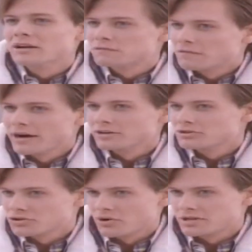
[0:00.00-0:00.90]

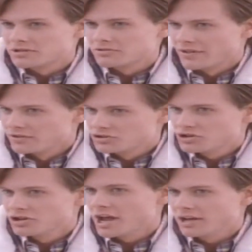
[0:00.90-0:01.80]
because by doing
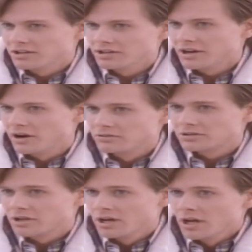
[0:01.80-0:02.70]
that, it
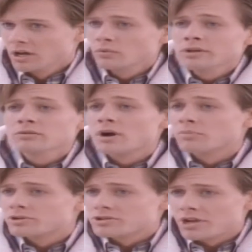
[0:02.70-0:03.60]
really
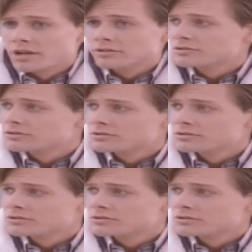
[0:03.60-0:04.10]
immerses you in